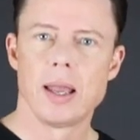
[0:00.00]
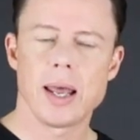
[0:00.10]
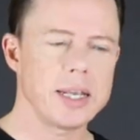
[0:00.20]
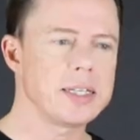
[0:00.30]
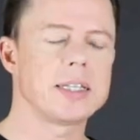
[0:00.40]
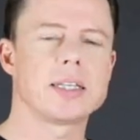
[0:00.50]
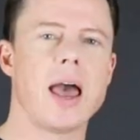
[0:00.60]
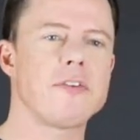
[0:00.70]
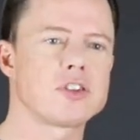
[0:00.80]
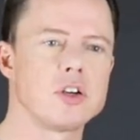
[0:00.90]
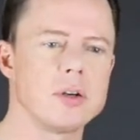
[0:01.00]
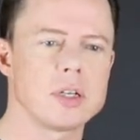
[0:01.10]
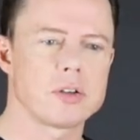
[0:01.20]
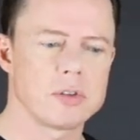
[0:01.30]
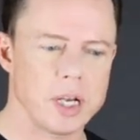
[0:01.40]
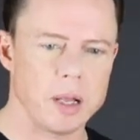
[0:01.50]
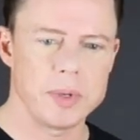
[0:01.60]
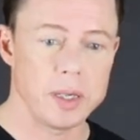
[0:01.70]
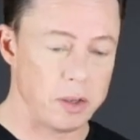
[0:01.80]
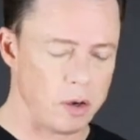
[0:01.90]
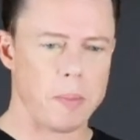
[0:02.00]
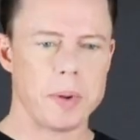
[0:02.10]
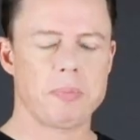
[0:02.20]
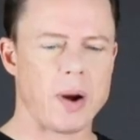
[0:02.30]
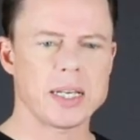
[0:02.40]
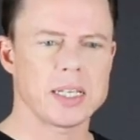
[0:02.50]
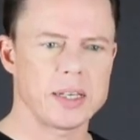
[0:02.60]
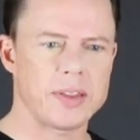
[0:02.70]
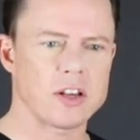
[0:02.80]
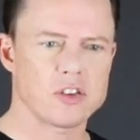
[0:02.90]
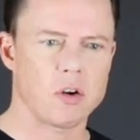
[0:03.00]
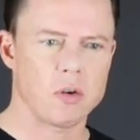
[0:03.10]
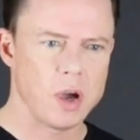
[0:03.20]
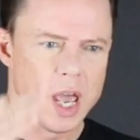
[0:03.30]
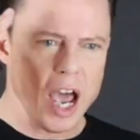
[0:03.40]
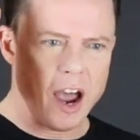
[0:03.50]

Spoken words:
And I have students who tell me, you know, I've been practicing that solo.